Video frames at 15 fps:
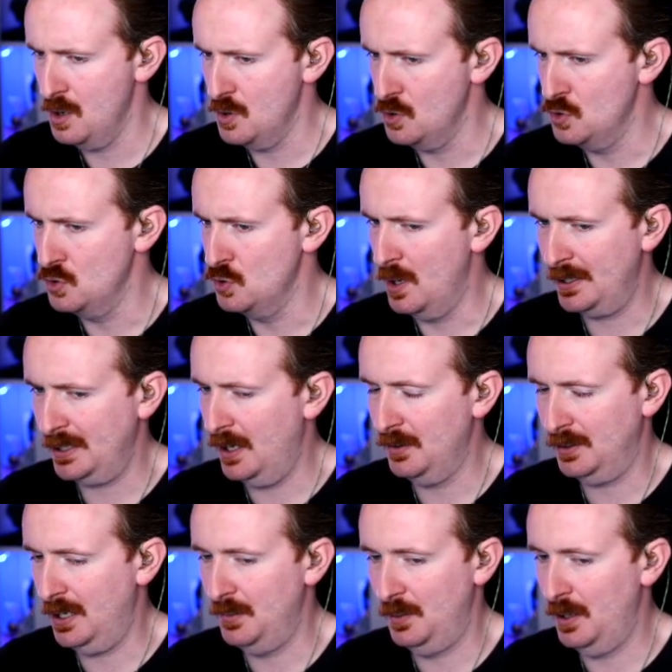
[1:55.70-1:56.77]
Ooh,
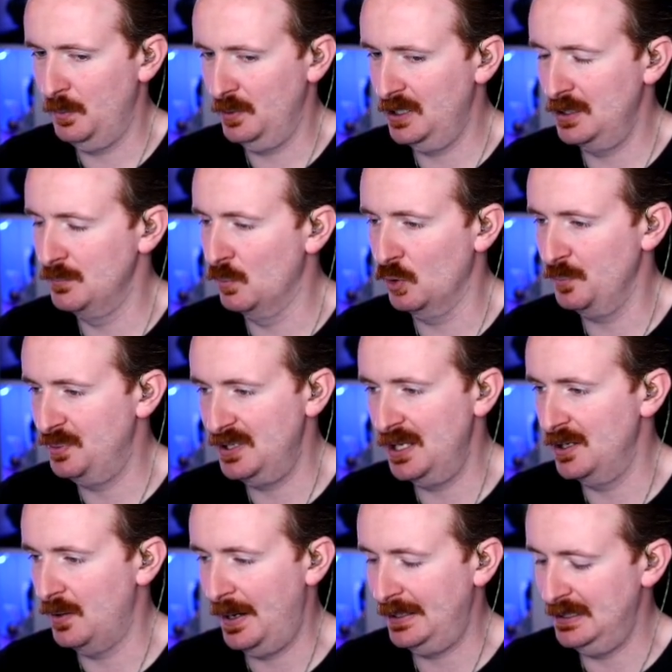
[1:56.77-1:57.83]
okay, we're getting more
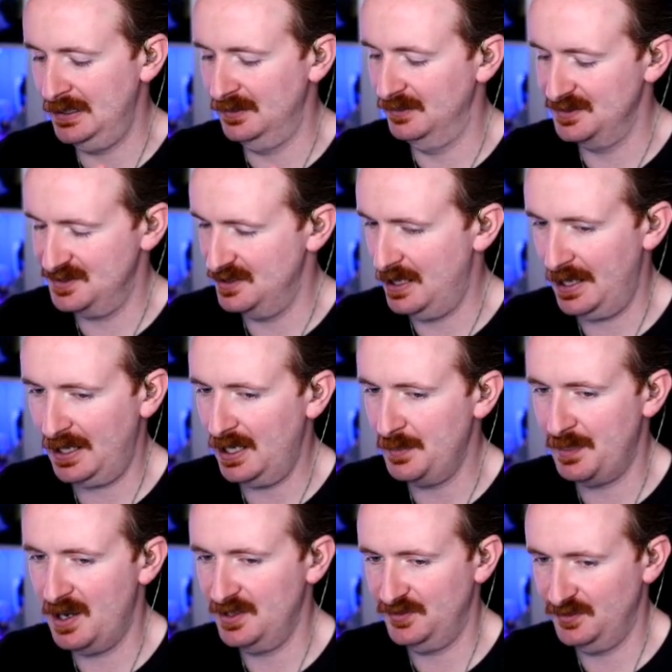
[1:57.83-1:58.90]
piano. I need to listen. I got to
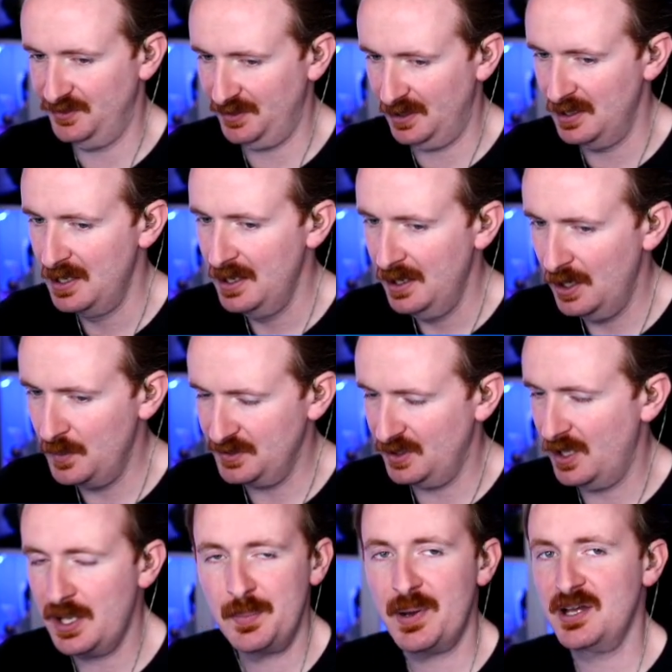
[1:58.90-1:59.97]
pause for a second. Anyways, a
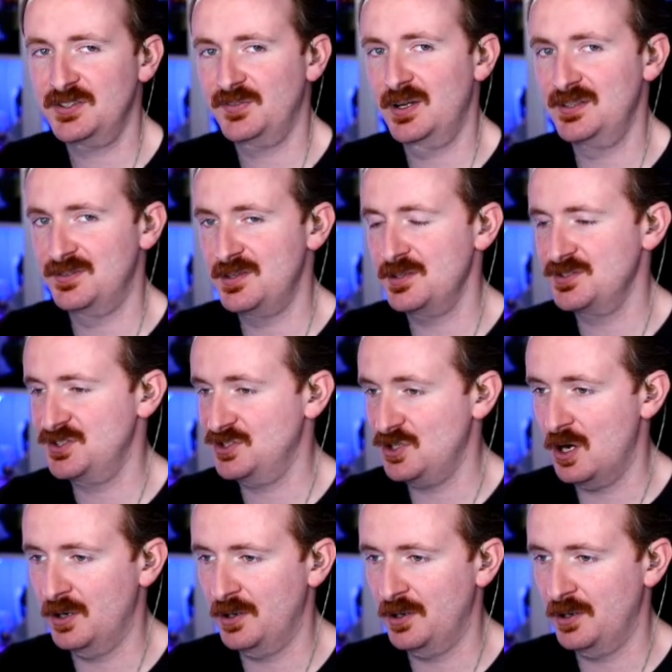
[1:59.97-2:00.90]
lot of boss fights, they'll start